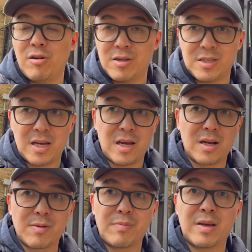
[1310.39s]
attack
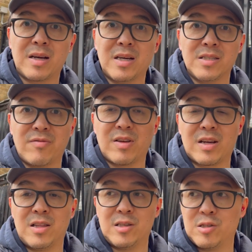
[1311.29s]
because of the
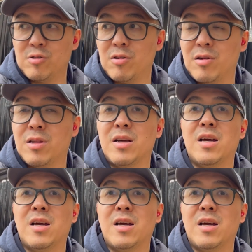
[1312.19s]
cholesterol,